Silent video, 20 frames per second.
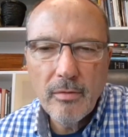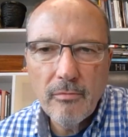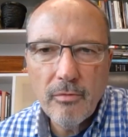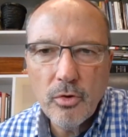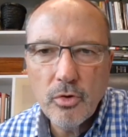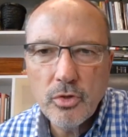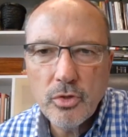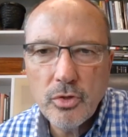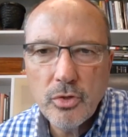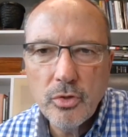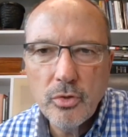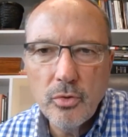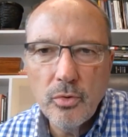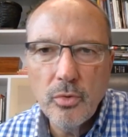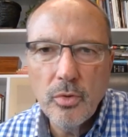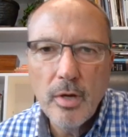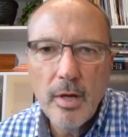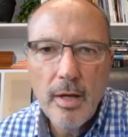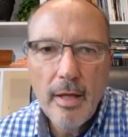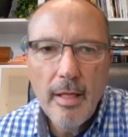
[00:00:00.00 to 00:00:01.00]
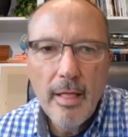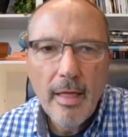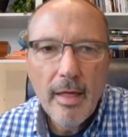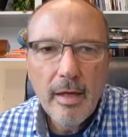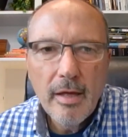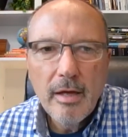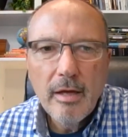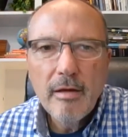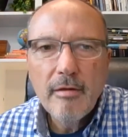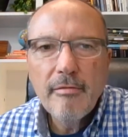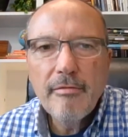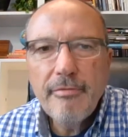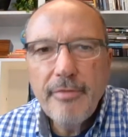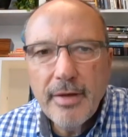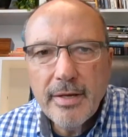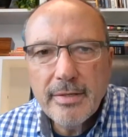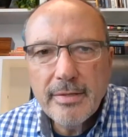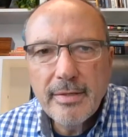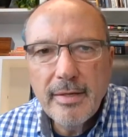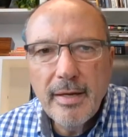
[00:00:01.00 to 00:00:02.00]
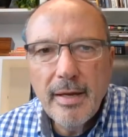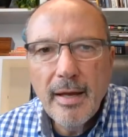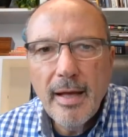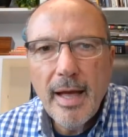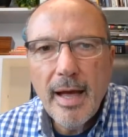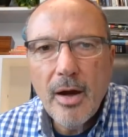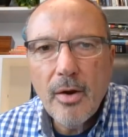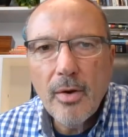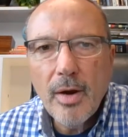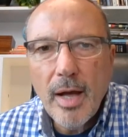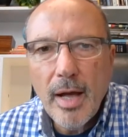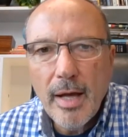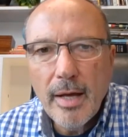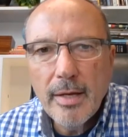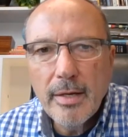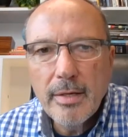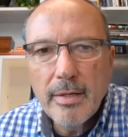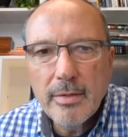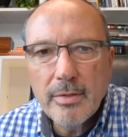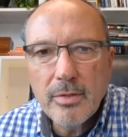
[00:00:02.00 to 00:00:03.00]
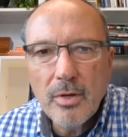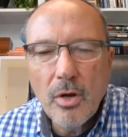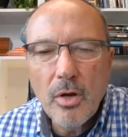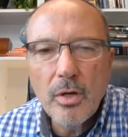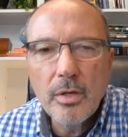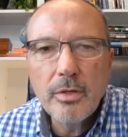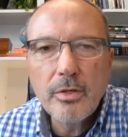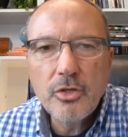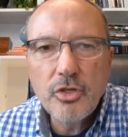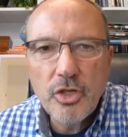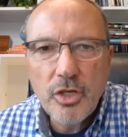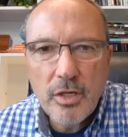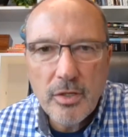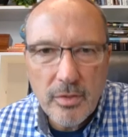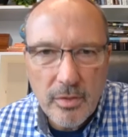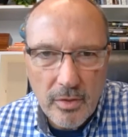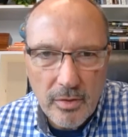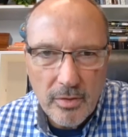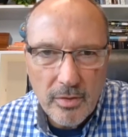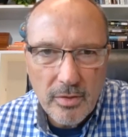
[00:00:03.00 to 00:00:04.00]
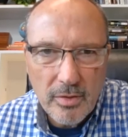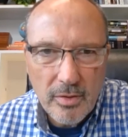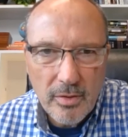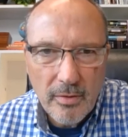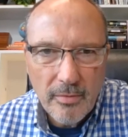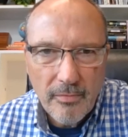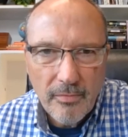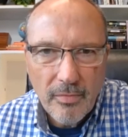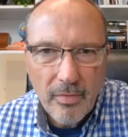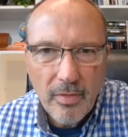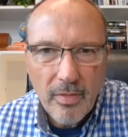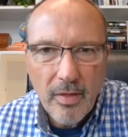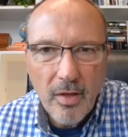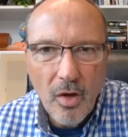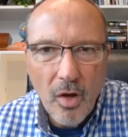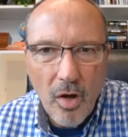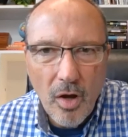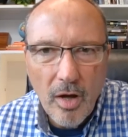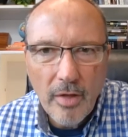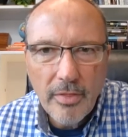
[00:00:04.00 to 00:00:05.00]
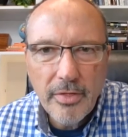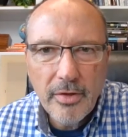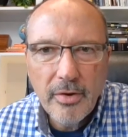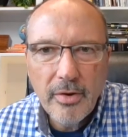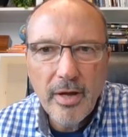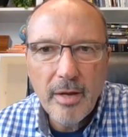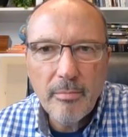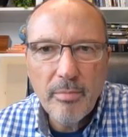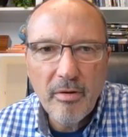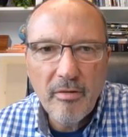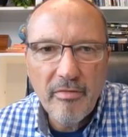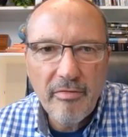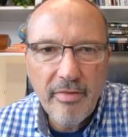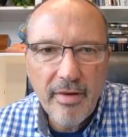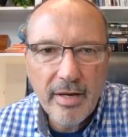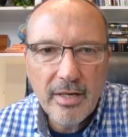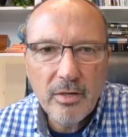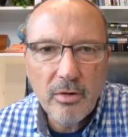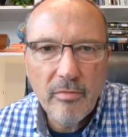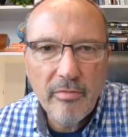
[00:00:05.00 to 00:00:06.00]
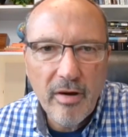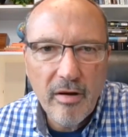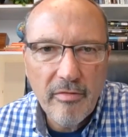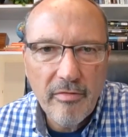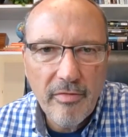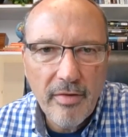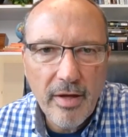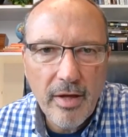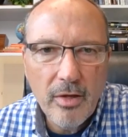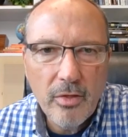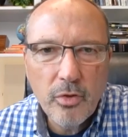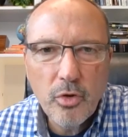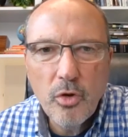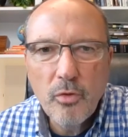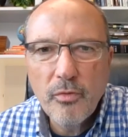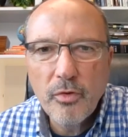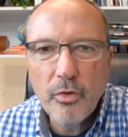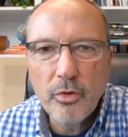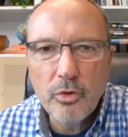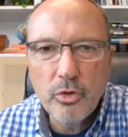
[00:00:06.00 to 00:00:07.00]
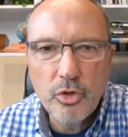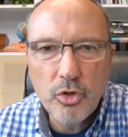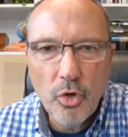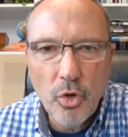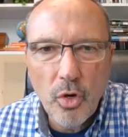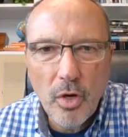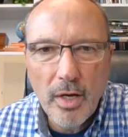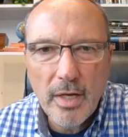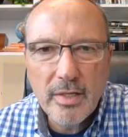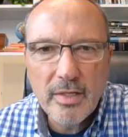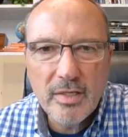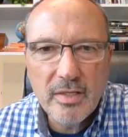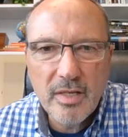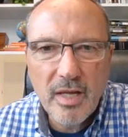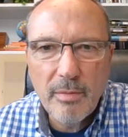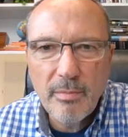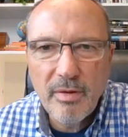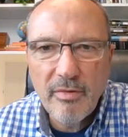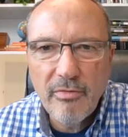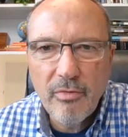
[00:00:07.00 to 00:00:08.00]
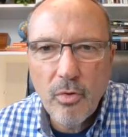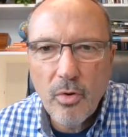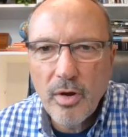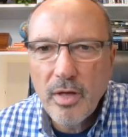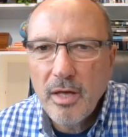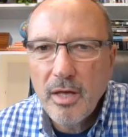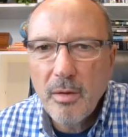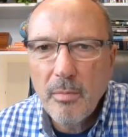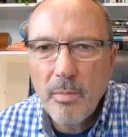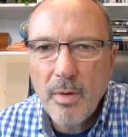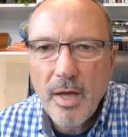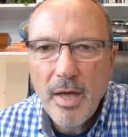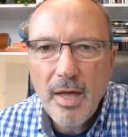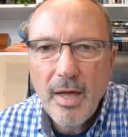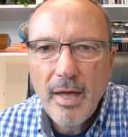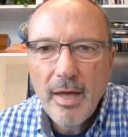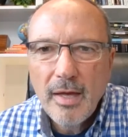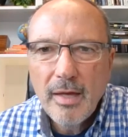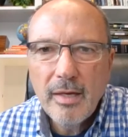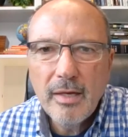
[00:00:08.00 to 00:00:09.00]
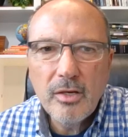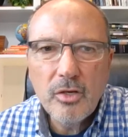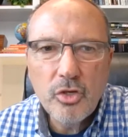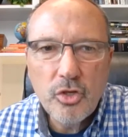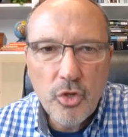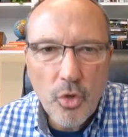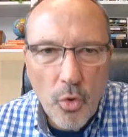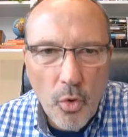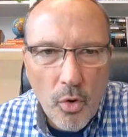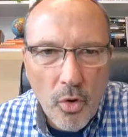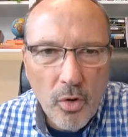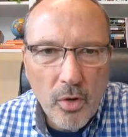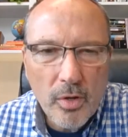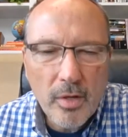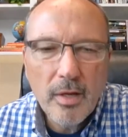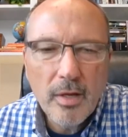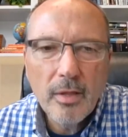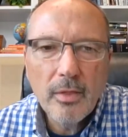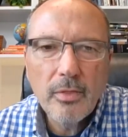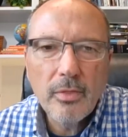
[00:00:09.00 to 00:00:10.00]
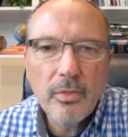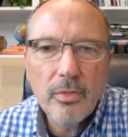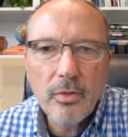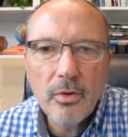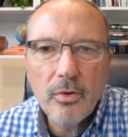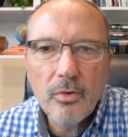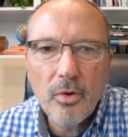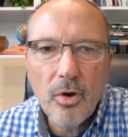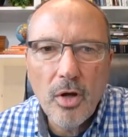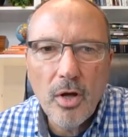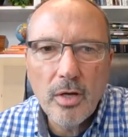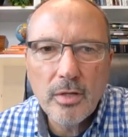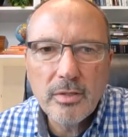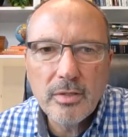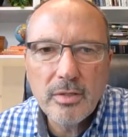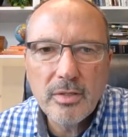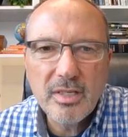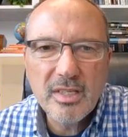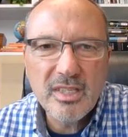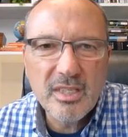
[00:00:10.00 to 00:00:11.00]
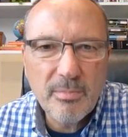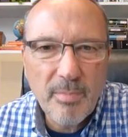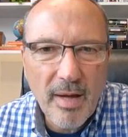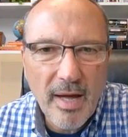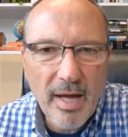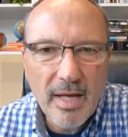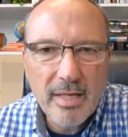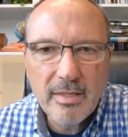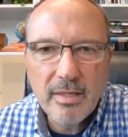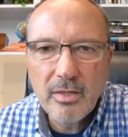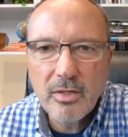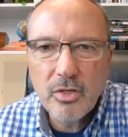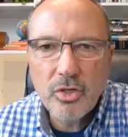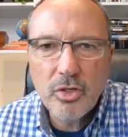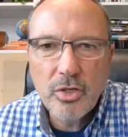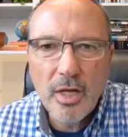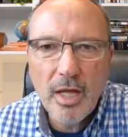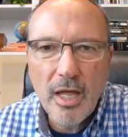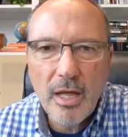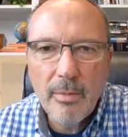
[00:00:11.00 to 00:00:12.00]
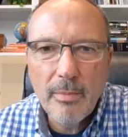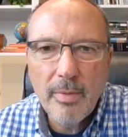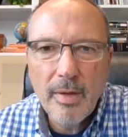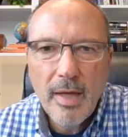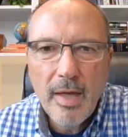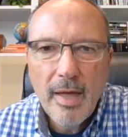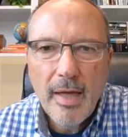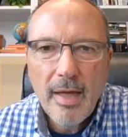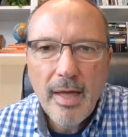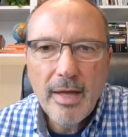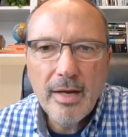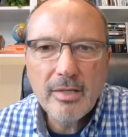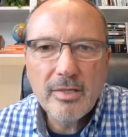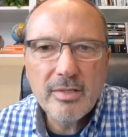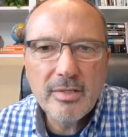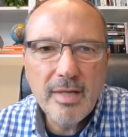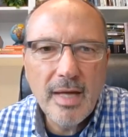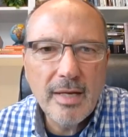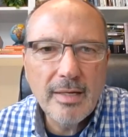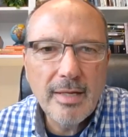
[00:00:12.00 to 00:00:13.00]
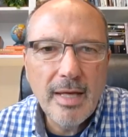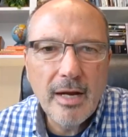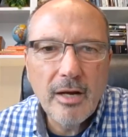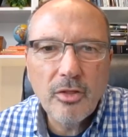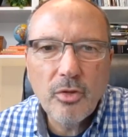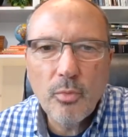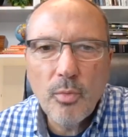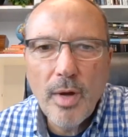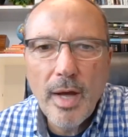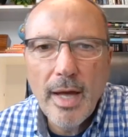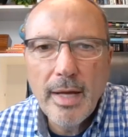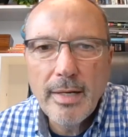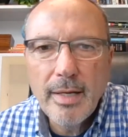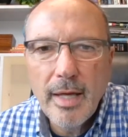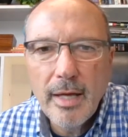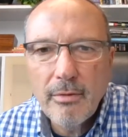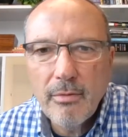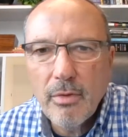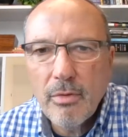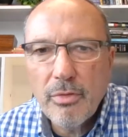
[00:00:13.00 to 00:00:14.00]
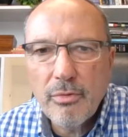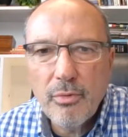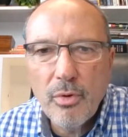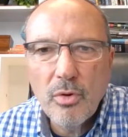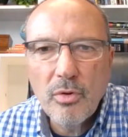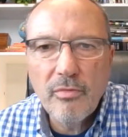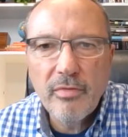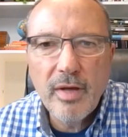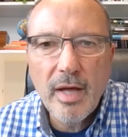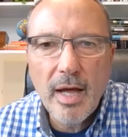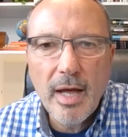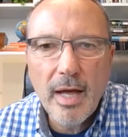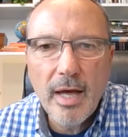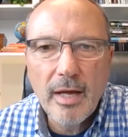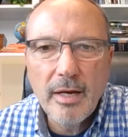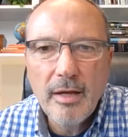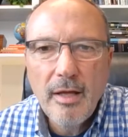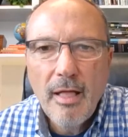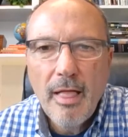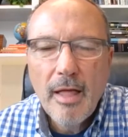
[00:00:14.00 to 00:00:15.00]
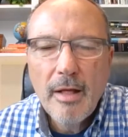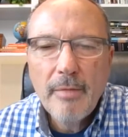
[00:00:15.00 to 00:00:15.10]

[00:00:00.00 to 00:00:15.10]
Verse 2 Fixing our eyes on Jesus the author and perfecter of our faith, who for the joy set before him endured the cross, despising the shame, and is set down at the right hand of the throne of God.